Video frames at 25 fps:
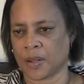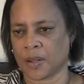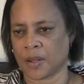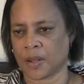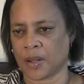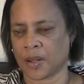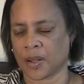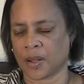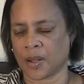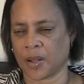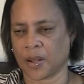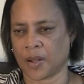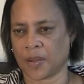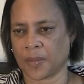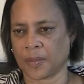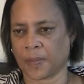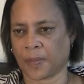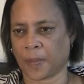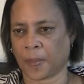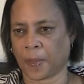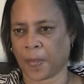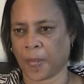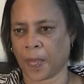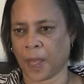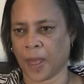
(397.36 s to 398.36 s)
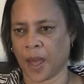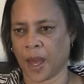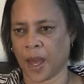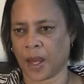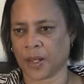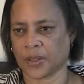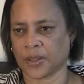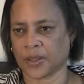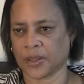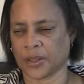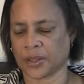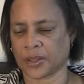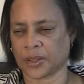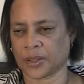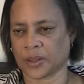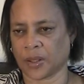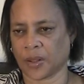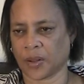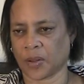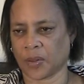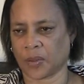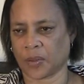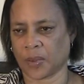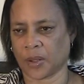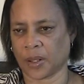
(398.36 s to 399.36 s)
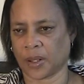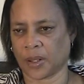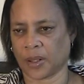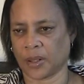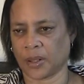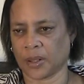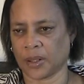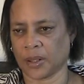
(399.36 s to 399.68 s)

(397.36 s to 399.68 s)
I just don't want to